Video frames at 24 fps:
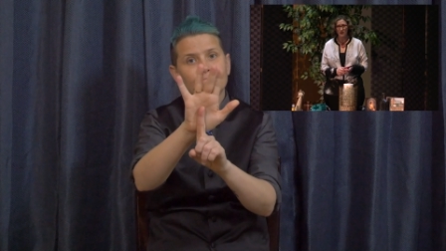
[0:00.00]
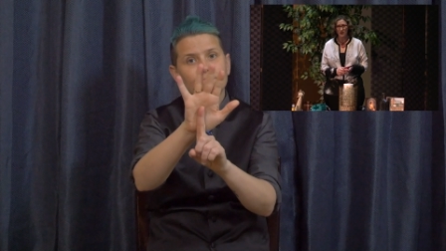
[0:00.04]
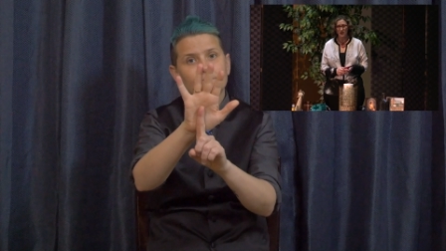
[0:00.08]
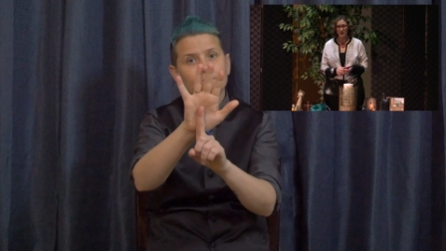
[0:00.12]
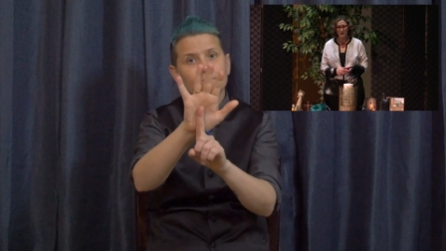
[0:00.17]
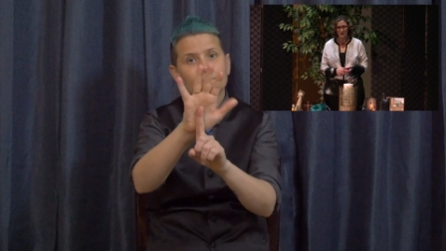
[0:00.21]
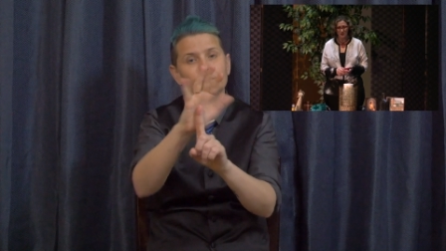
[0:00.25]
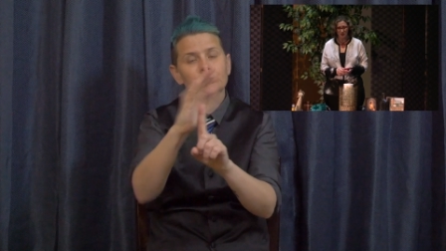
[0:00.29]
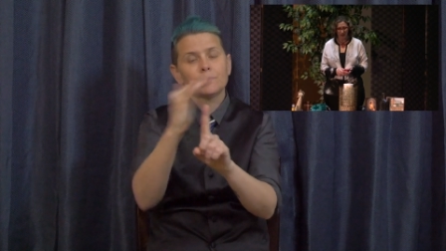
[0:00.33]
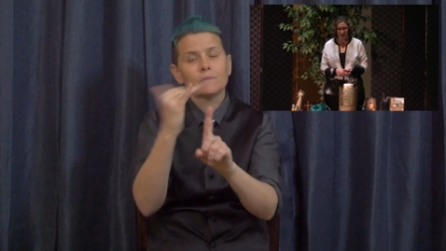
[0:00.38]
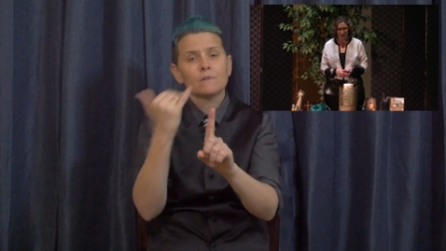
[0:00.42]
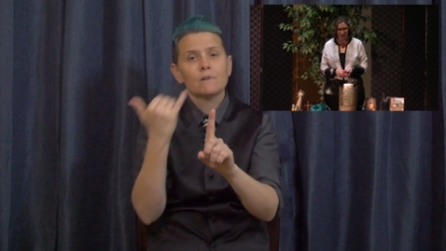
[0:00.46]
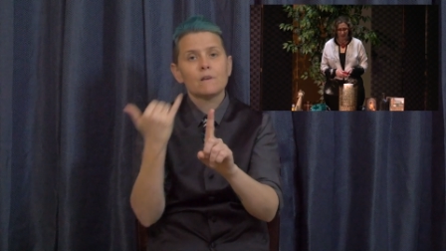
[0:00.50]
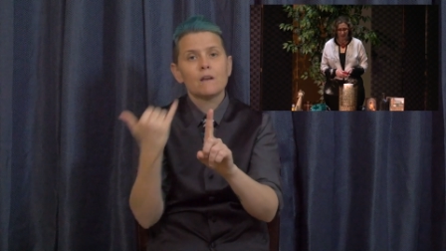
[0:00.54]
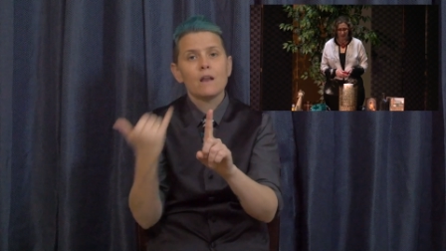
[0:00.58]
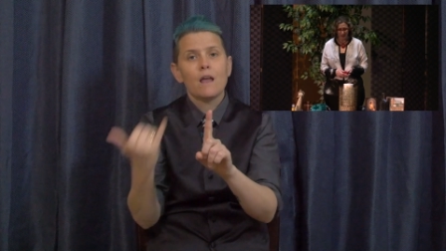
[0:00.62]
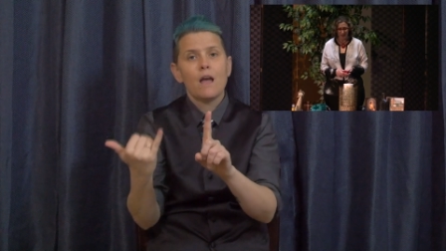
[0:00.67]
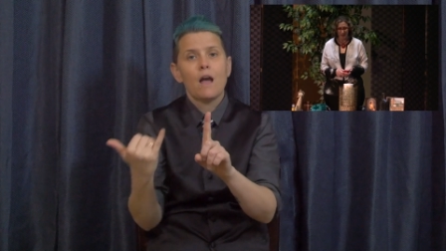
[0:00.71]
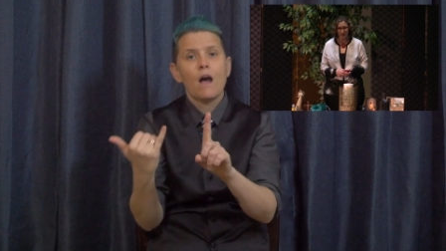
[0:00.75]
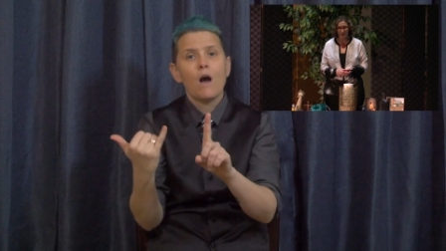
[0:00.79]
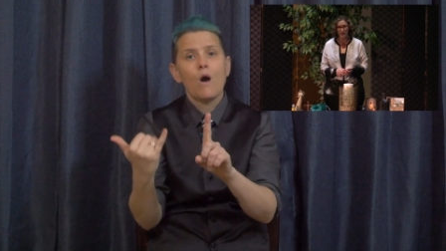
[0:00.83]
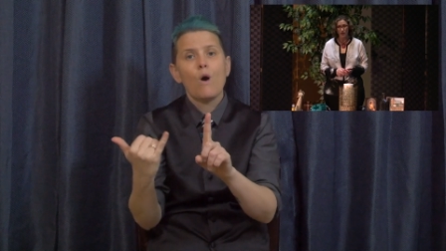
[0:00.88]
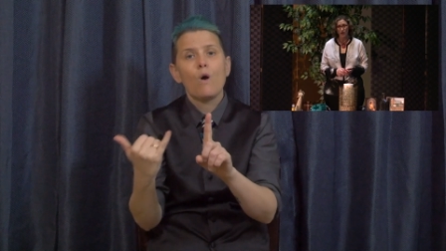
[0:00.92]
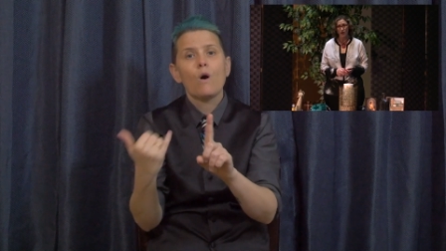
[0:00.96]
as I
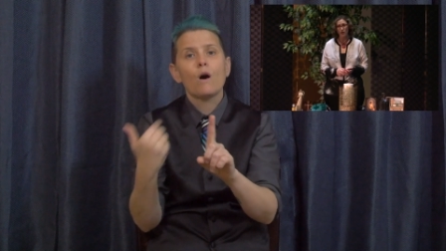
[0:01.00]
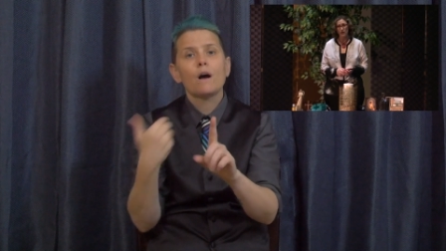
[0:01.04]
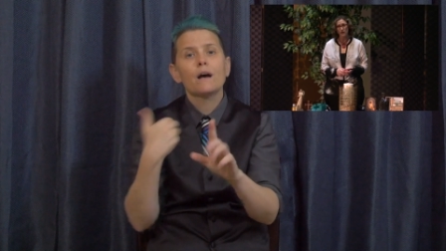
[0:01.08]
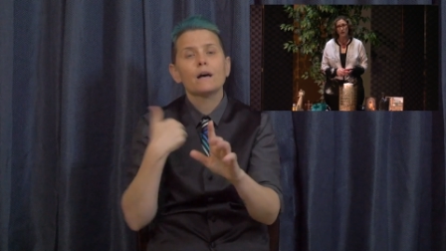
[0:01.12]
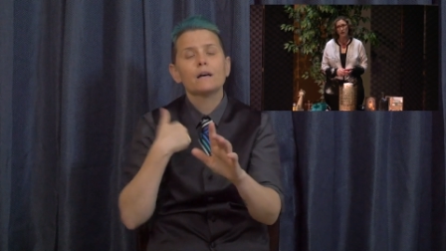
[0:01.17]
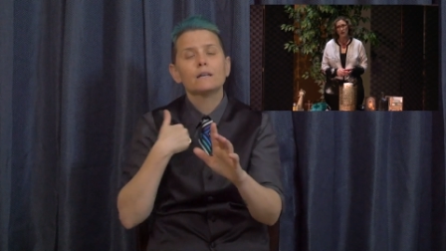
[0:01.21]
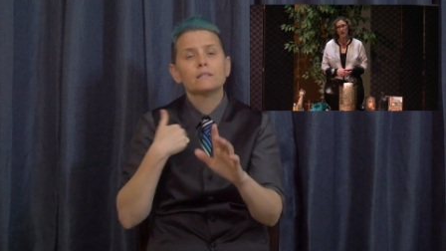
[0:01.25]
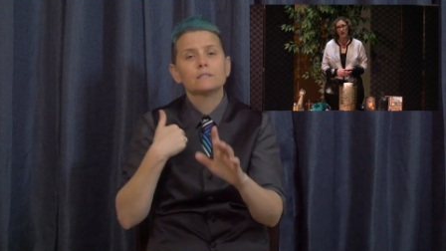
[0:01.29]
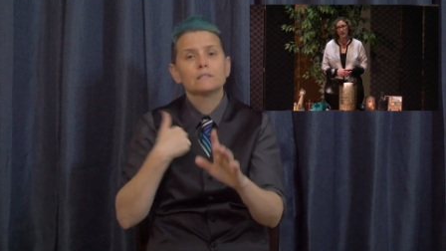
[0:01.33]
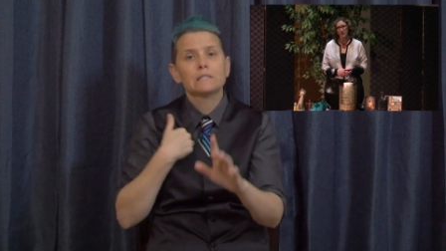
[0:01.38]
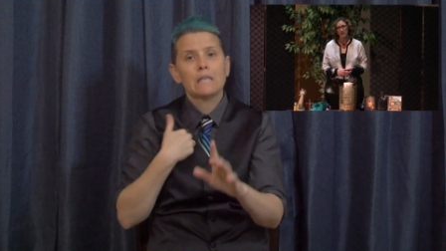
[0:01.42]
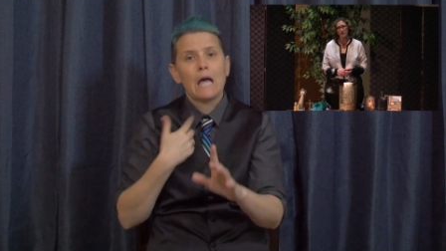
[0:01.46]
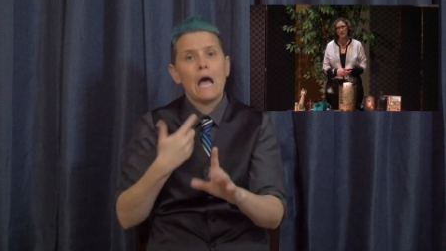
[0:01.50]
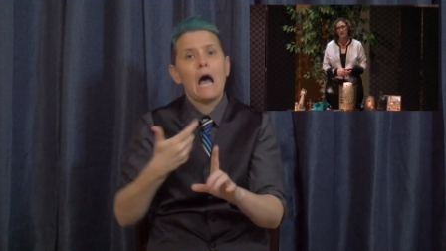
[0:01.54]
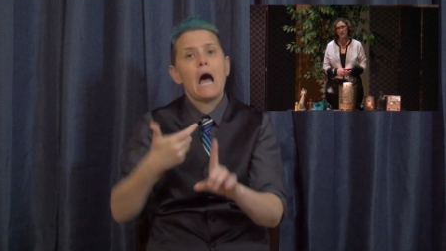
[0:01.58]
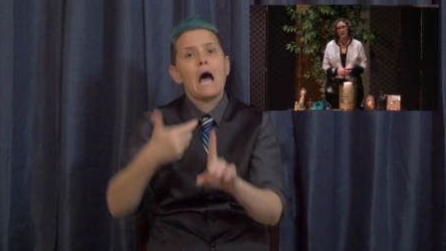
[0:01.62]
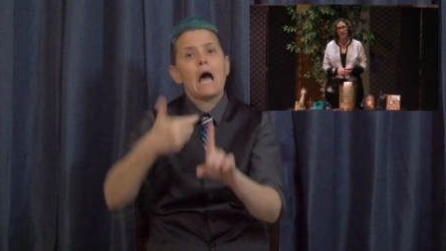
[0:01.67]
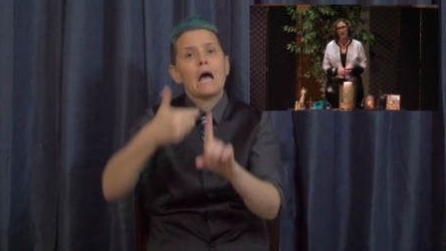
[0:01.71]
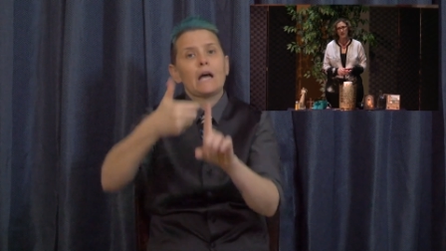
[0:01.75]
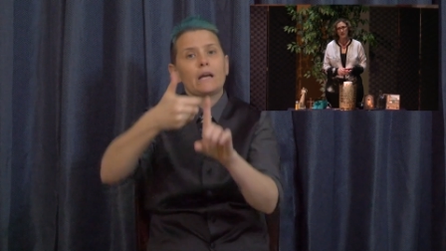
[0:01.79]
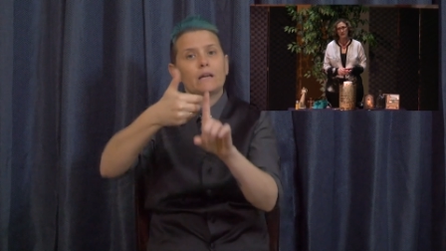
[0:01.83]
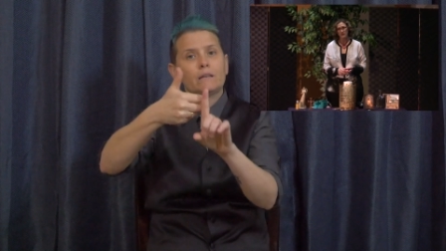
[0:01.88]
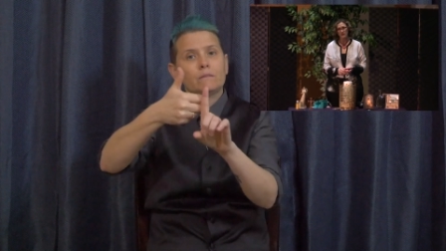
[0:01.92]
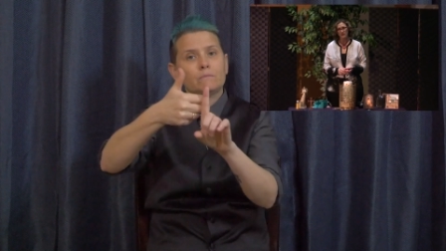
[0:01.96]
light our Christ
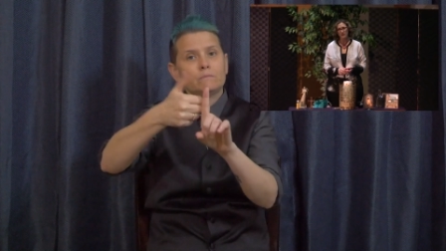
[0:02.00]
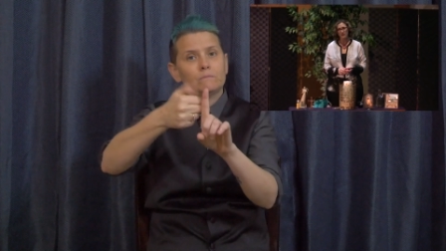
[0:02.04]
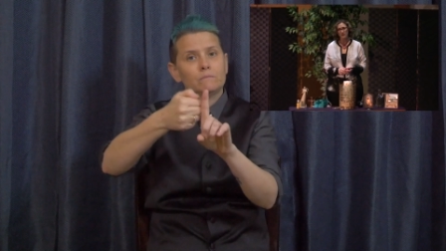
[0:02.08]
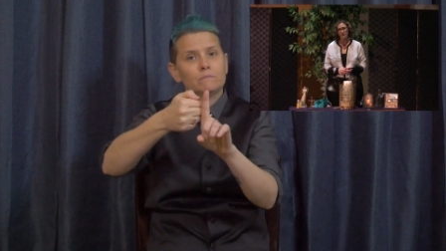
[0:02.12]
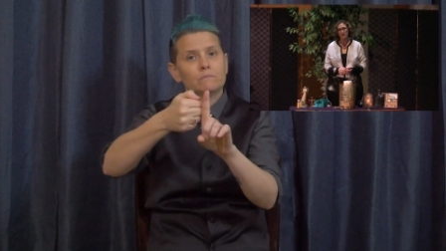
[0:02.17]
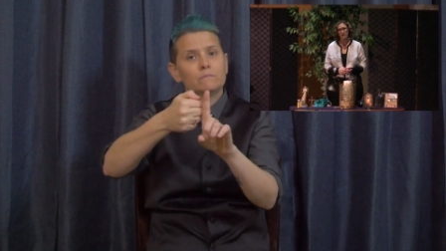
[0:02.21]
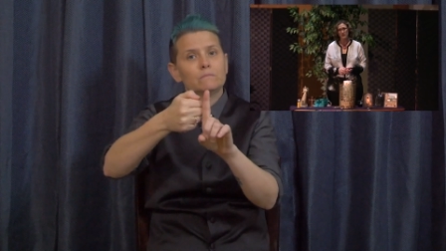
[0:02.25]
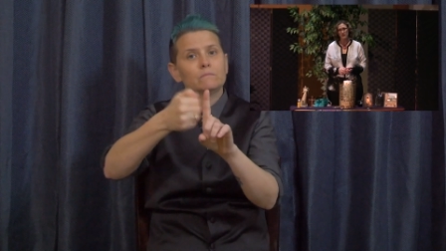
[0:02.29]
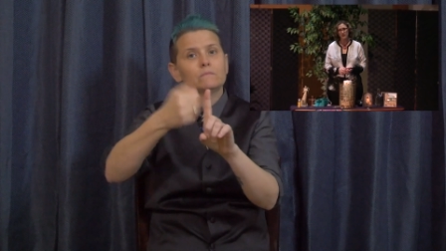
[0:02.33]
candle